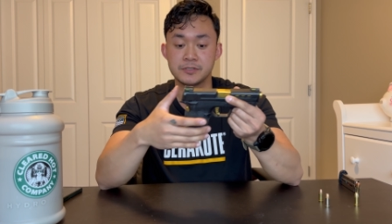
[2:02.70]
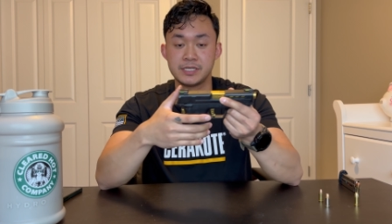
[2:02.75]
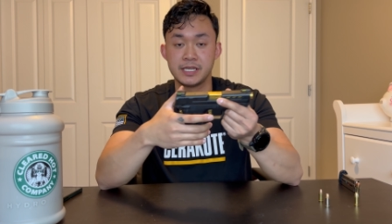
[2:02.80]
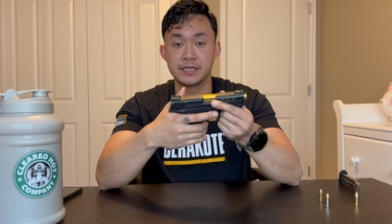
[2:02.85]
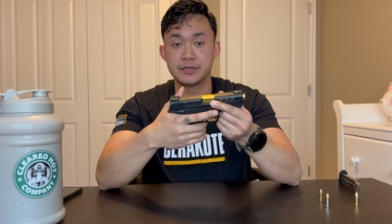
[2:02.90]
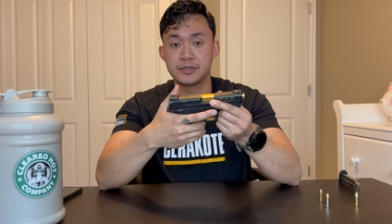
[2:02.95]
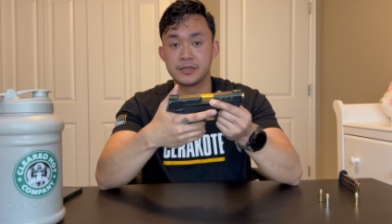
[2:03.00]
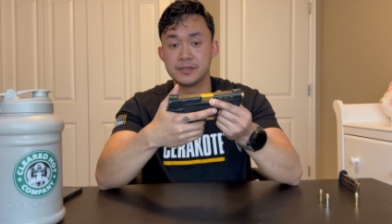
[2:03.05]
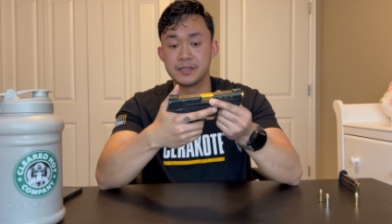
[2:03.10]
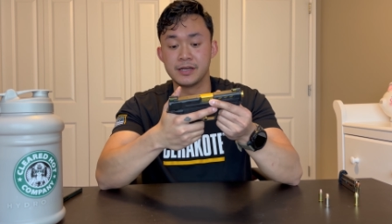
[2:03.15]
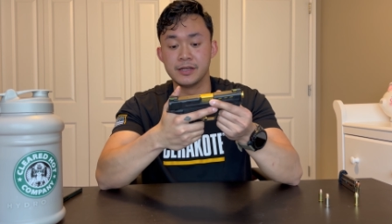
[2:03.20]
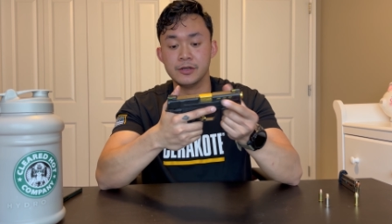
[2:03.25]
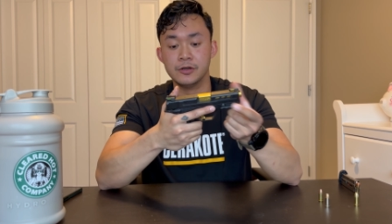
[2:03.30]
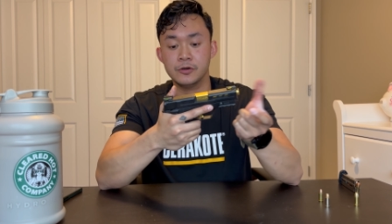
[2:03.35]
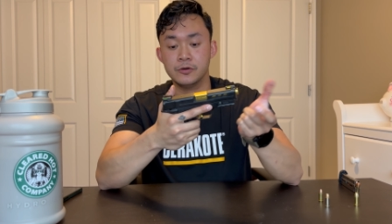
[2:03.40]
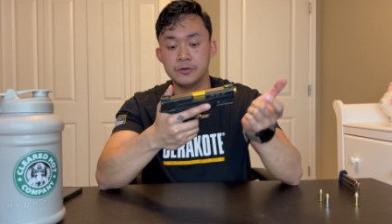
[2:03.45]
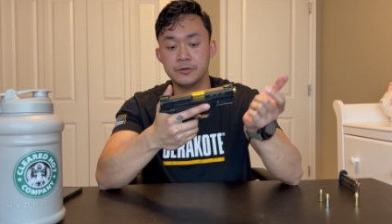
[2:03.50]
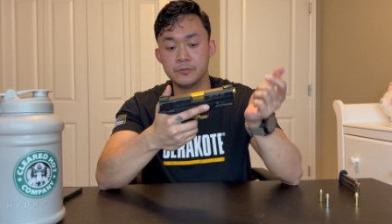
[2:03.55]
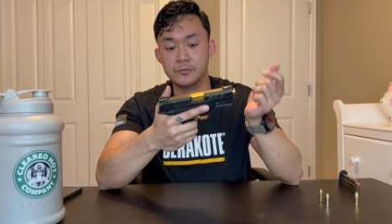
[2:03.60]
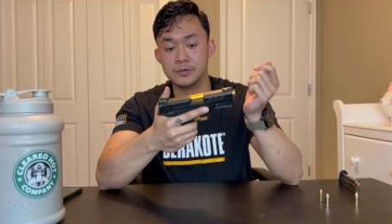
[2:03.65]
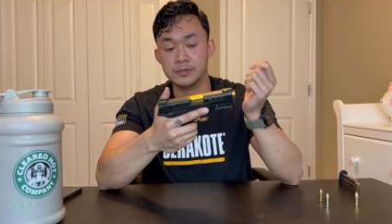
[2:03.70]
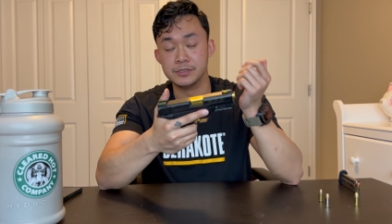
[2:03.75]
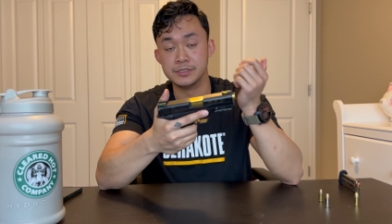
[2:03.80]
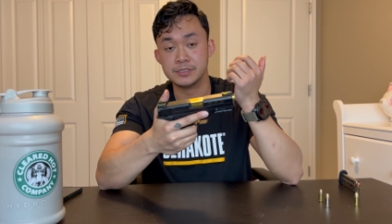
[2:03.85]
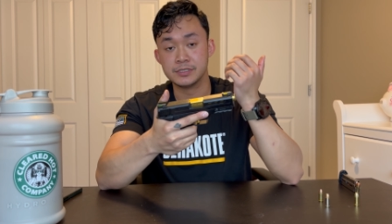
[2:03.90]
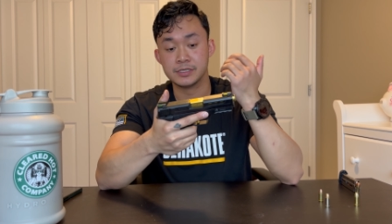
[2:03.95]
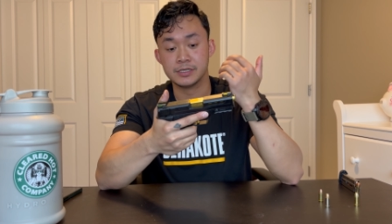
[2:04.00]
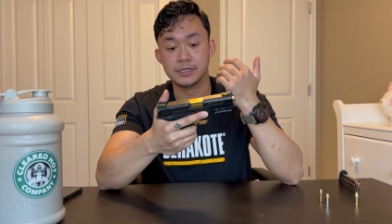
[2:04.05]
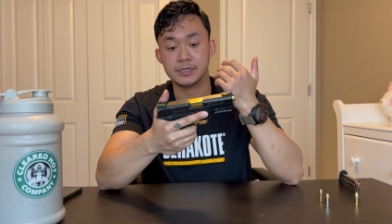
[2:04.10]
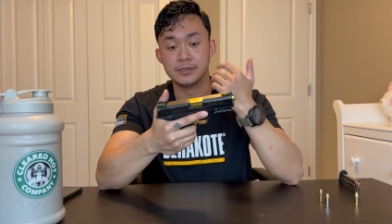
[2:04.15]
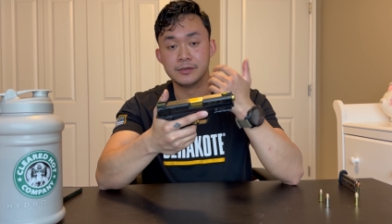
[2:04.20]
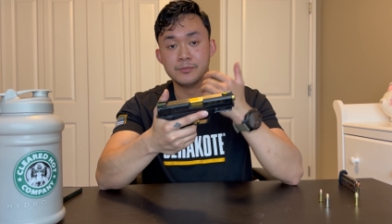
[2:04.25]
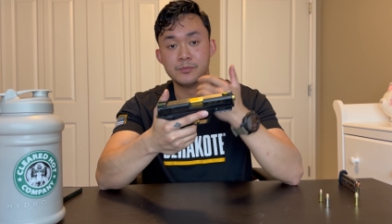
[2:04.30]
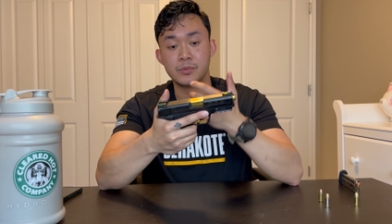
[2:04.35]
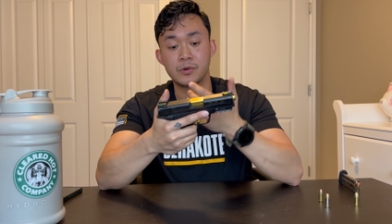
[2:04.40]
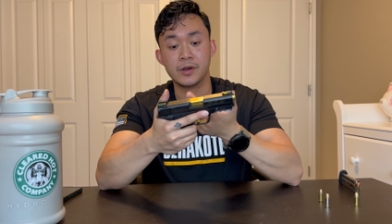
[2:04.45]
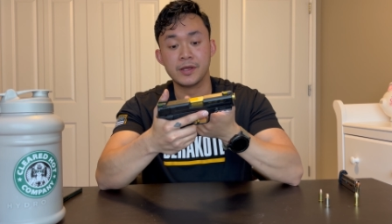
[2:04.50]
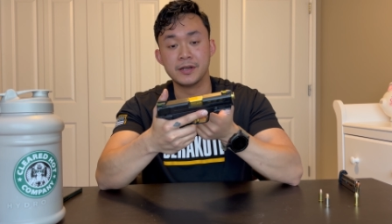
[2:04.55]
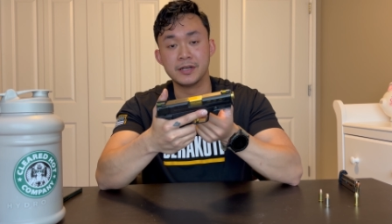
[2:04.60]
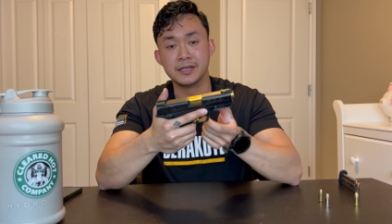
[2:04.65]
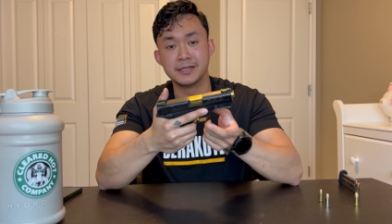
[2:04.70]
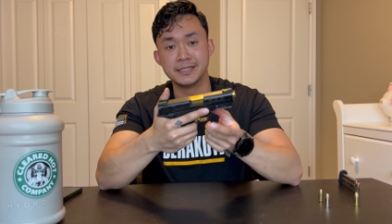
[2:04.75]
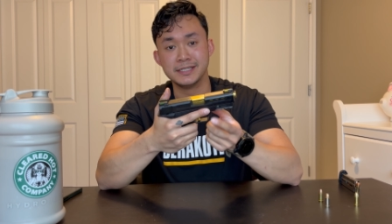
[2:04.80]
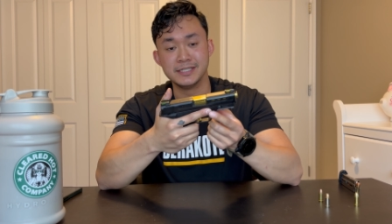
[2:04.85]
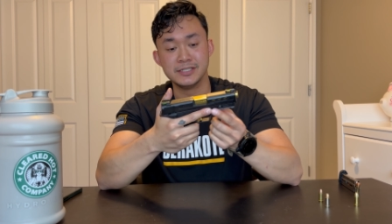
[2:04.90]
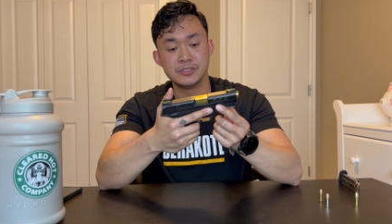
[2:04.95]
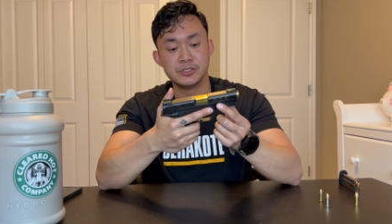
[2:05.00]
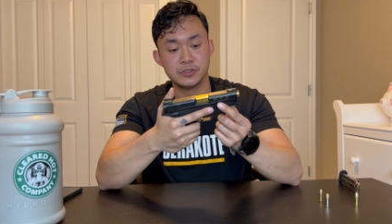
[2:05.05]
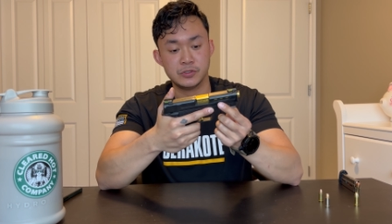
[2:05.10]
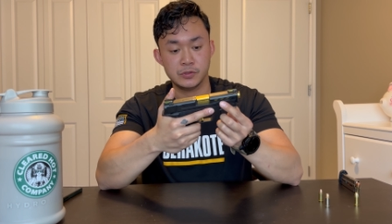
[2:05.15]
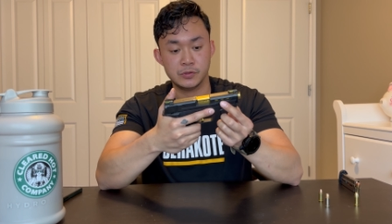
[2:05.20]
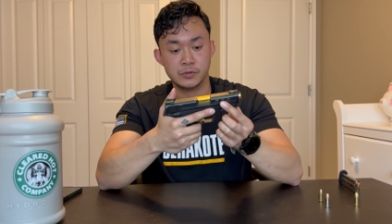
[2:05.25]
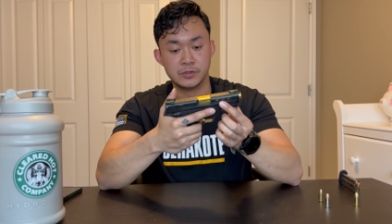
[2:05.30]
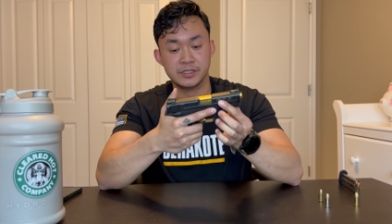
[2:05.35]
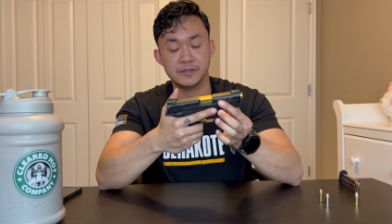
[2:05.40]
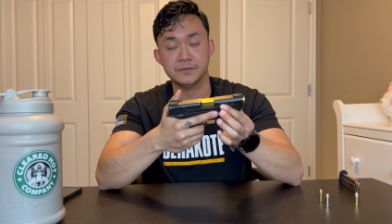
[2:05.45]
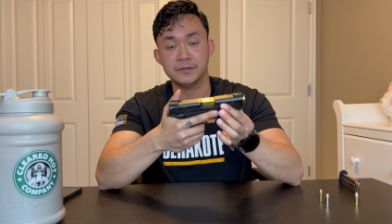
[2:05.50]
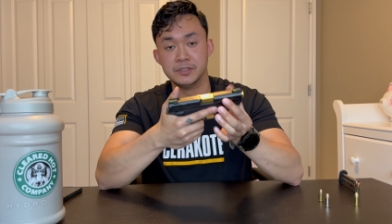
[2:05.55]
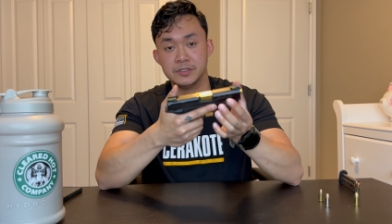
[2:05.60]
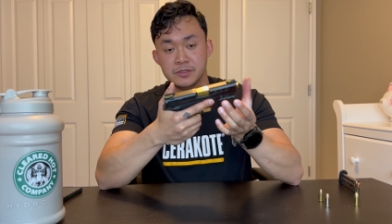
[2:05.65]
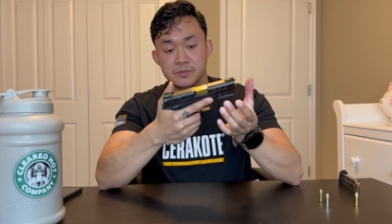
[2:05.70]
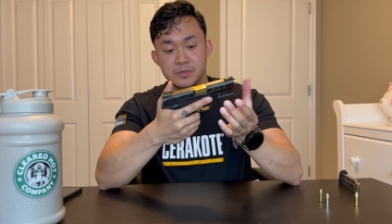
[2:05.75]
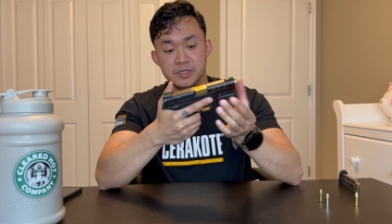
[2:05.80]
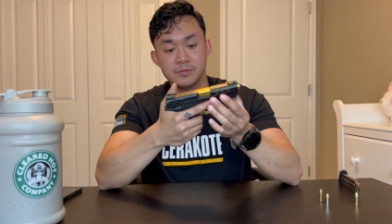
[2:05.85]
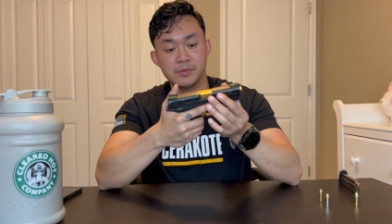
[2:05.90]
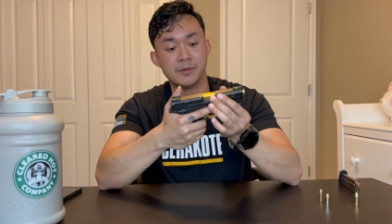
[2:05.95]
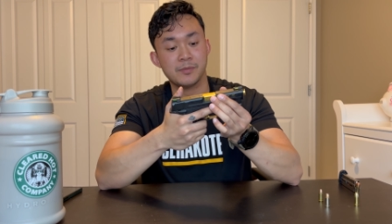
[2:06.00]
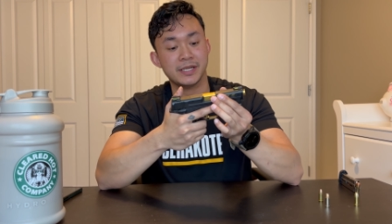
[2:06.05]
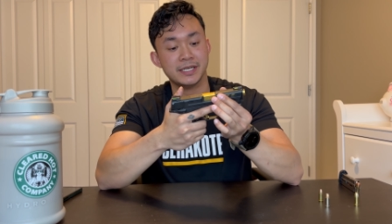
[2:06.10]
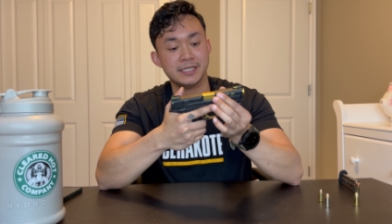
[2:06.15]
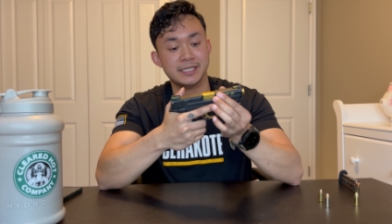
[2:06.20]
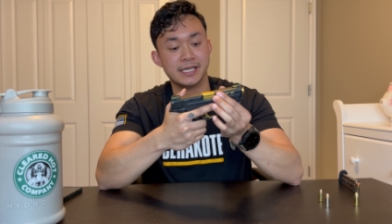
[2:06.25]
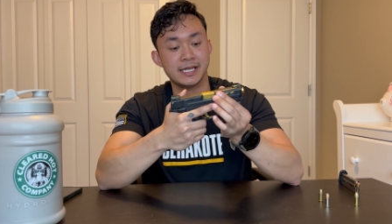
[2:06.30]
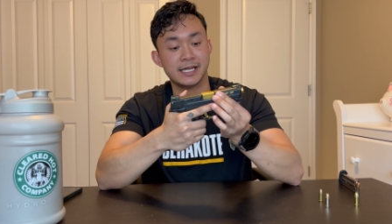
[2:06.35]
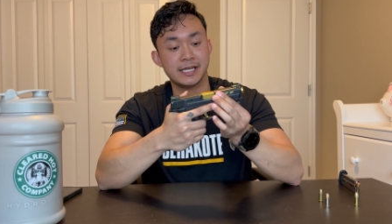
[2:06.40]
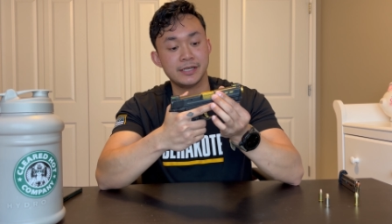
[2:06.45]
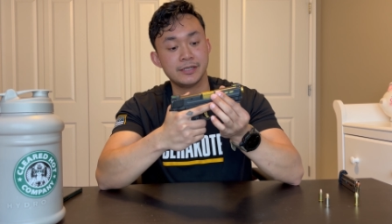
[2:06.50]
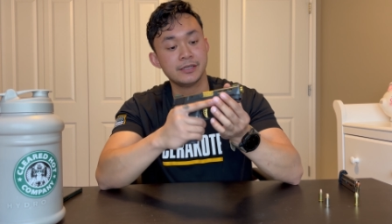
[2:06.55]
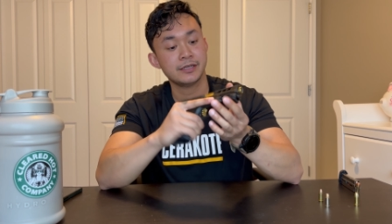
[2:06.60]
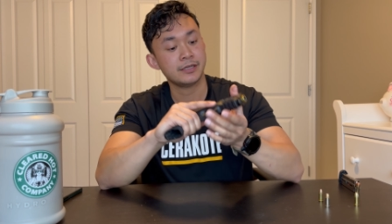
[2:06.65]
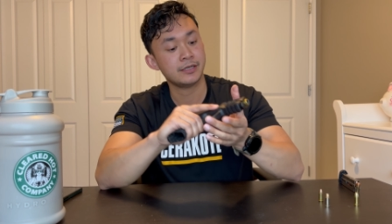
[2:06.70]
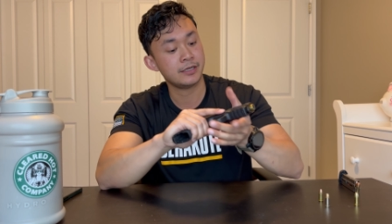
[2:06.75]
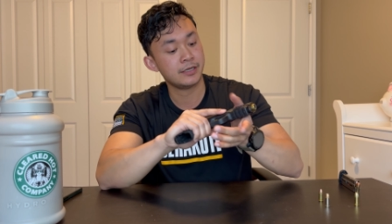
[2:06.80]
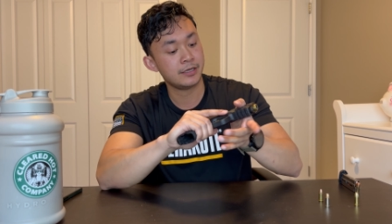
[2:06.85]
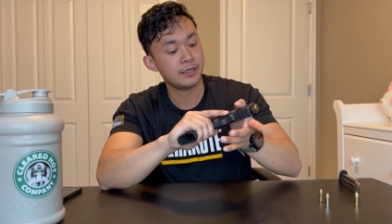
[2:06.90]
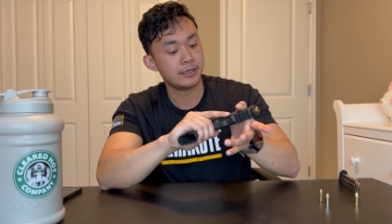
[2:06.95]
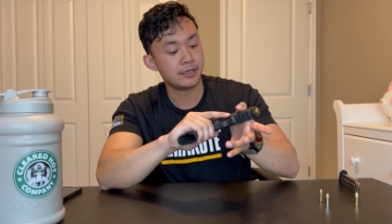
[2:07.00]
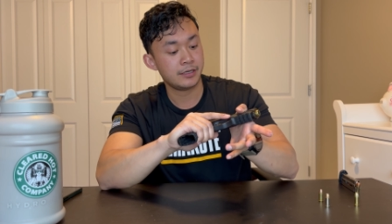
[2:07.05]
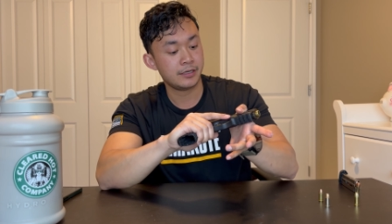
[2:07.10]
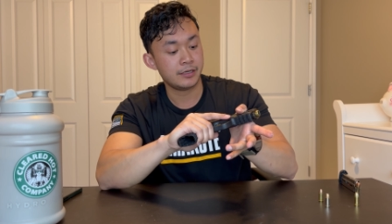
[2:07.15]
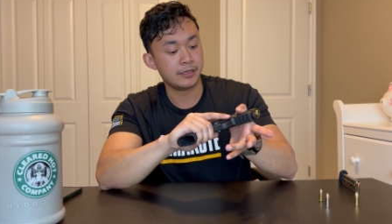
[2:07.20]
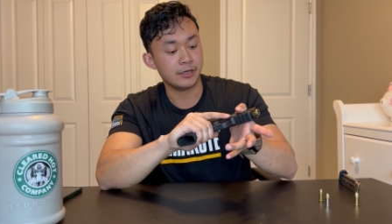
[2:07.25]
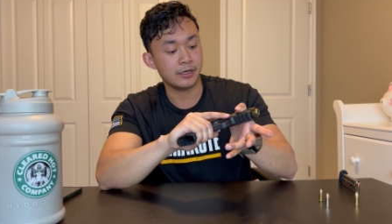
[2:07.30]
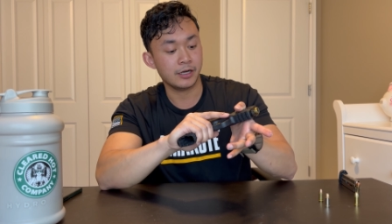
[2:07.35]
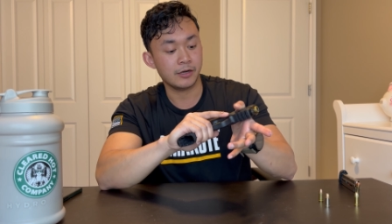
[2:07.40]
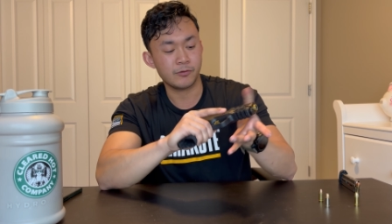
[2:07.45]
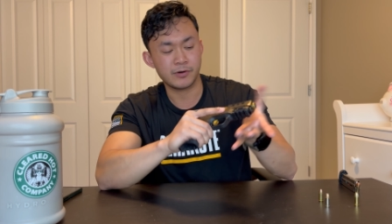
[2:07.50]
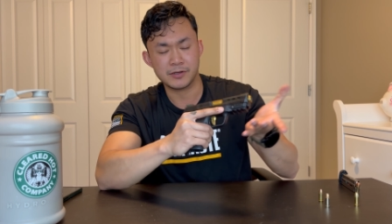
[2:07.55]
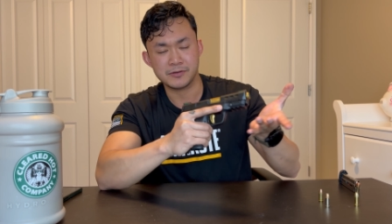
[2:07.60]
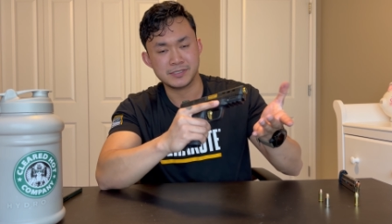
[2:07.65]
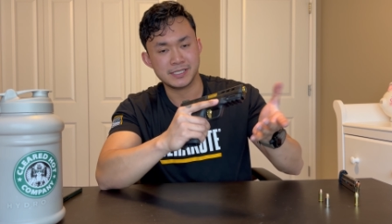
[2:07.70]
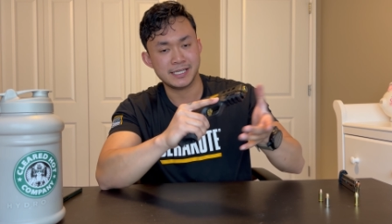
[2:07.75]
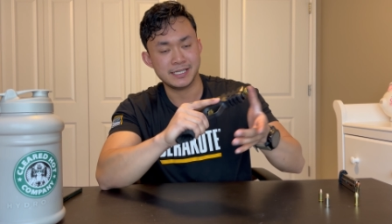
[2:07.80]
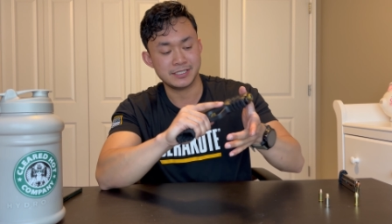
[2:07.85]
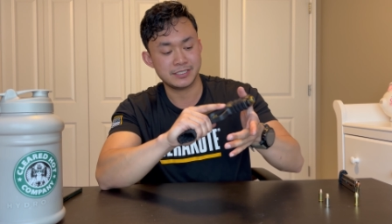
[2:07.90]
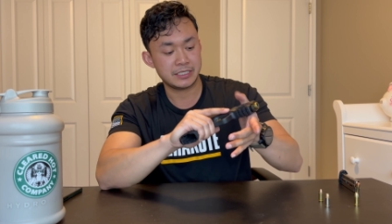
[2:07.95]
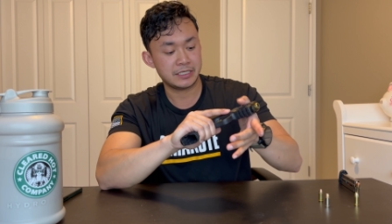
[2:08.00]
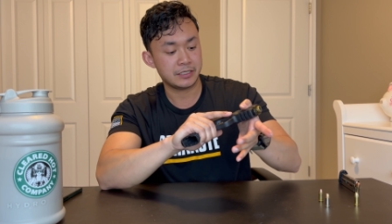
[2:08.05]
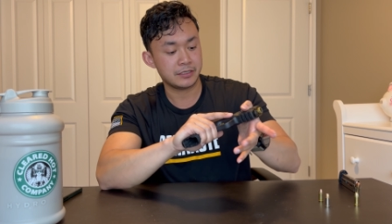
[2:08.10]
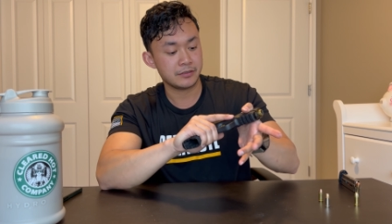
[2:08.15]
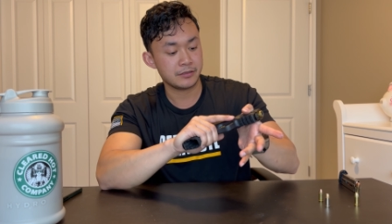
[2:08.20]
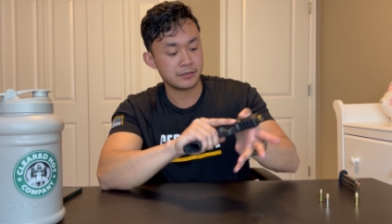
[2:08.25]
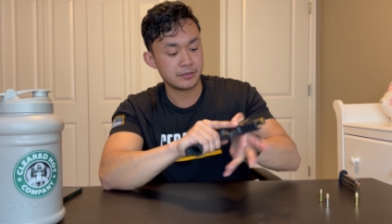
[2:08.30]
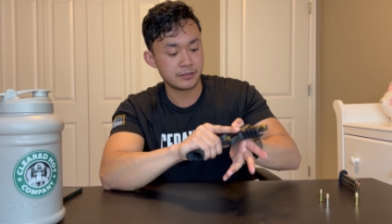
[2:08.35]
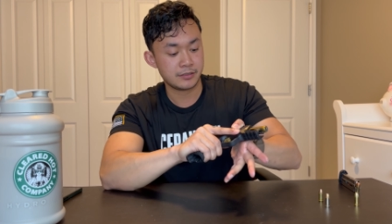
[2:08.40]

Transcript: handgun that I owned was Beretta 92, gifted to me by my dad when I was 18.